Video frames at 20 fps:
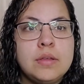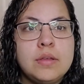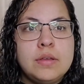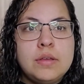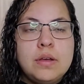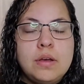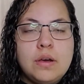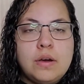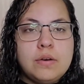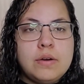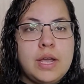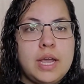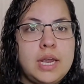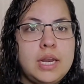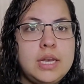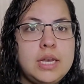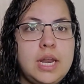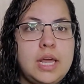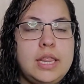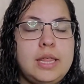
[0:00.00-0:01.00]
Okay,
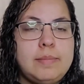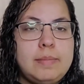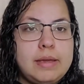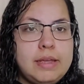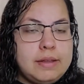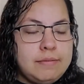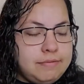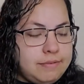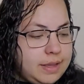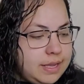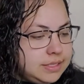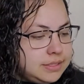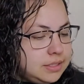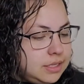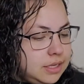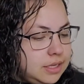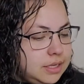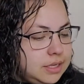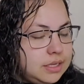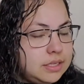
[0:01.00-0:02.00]
now that my face
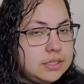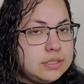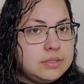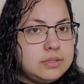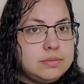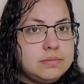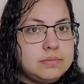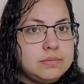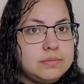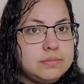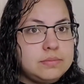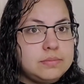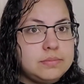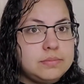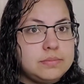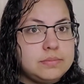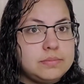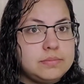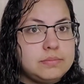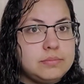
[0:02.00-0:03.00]
is
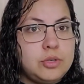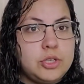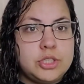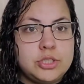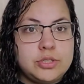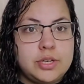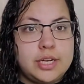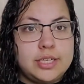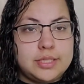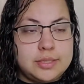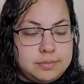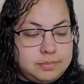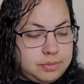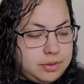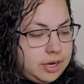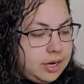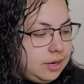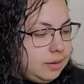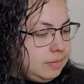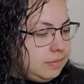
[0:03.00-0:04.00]
moisturized and
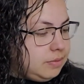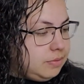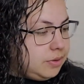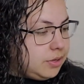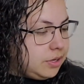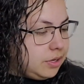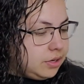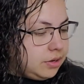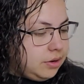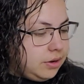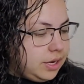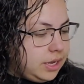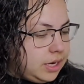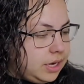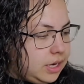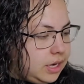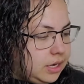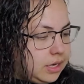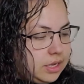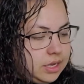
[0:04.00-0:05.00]
primed, we're gonna go ahead
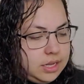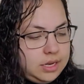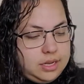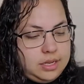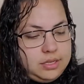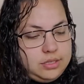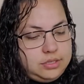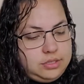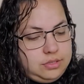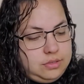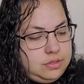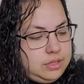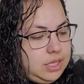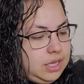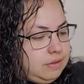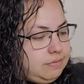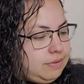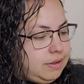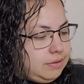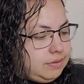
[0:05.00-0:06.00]
and get into
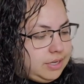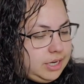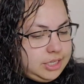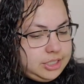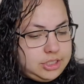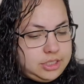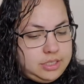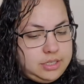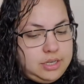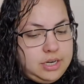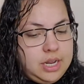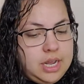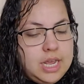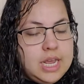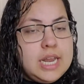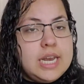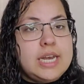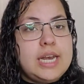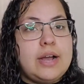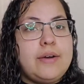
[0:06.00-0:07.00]
the foundation.
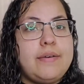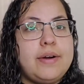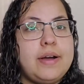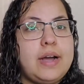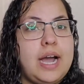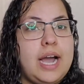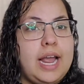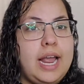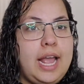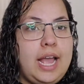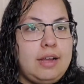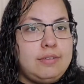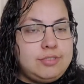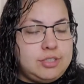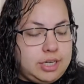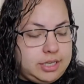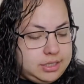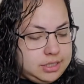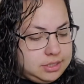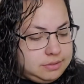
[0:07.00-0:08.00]
Now, I have
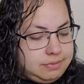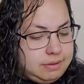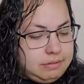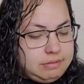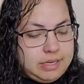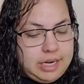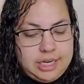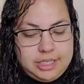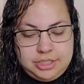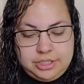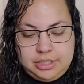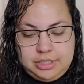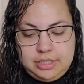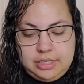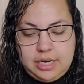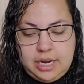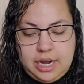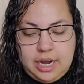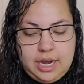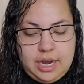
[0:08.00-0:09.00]
tried this
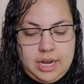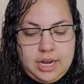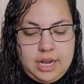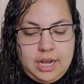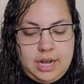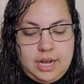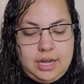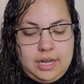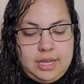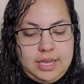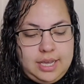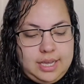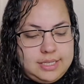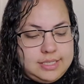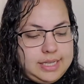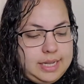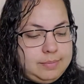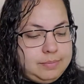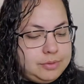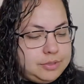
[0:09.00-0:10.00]
foundation. I got a
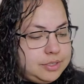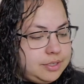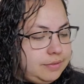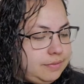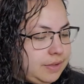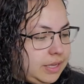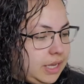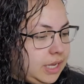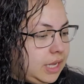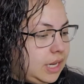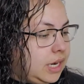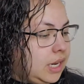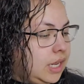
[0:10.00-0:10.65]
sample of it